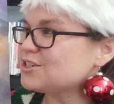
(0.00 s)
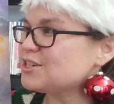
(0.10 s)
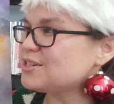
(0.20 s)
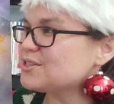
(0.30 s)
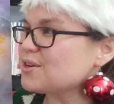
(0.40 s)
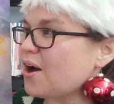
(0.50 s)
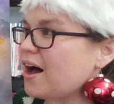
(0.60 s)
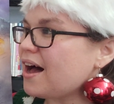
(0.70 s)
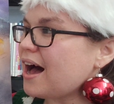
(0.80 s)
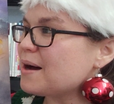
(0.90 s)
she
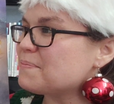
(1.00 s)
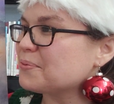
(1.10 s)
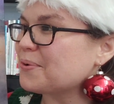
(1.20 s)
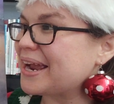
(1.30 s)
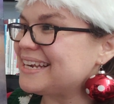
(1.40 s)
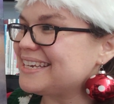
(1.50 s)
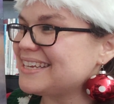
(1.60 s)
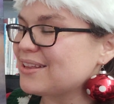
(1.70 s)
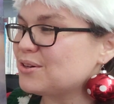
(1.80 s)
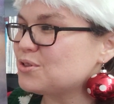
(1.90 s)
saw a bright
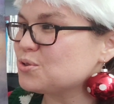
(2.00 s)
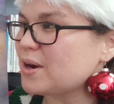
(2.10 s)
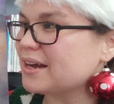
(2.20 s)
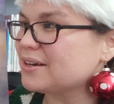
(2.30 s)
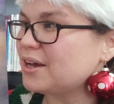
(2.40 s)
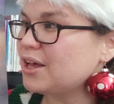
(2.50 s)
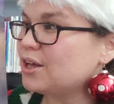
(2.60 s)
yellow truck